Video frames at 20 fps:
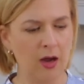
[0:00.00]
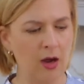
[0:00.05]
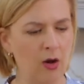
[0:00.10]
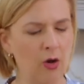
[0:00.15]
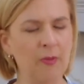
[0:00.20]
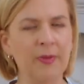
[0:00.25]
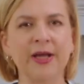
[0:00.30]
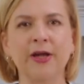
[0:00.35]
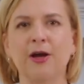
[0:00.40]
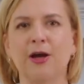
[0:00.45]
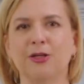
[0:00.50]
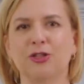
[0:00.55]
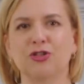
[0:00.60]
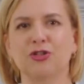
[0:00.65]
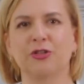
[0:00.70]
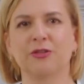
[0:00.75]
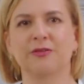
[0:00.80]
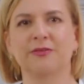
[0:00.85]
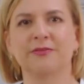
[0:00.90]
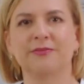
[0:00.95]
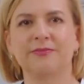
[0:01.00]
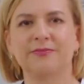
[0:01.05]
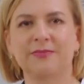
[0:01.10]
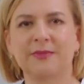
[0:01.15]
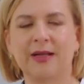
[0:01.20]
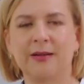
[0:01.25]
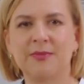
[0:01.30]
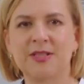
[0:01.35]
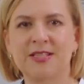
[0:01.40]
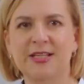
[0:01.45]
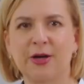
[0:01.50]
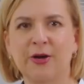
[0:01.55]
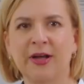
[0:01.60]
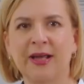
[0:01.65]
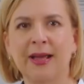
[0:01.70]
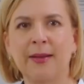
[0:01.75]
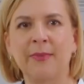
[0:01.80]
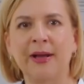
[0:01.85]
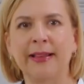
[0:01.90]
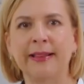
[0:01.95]
Oh my gosh, I'm
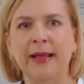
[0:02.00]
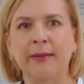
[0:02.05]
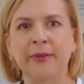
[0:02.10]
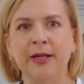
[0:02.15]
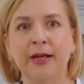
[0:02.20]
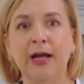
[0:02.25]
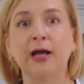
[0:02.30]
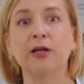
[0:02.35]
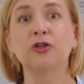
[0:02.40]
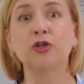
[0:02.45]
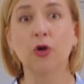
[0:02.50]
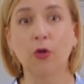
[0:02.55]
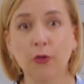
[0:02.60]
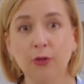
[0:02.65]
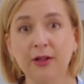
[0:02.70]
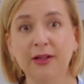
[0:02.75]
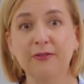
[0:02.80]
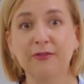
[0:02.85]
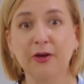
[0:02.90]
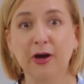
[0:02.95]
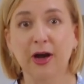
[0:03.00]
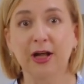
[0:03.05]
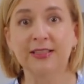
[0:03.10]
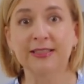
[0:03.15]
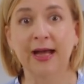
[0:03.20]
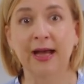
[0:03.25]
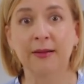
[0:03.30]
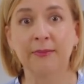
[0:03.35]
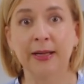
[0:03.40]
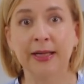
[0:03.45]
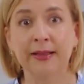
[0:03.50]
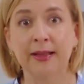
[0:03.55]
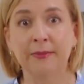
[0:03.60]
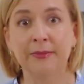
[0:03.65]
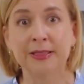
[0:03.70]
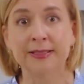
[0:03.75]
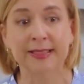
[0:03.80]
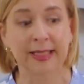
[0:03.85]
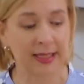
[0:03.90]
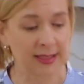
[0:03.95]
staring at my lemon. I totally forgot to add my
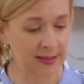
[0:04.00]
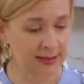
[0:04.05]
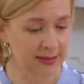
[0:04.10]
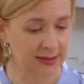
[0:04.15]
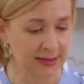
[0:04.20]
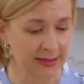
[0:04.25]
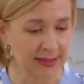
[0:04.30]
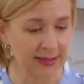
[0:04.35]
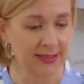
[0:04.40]
lemon zest.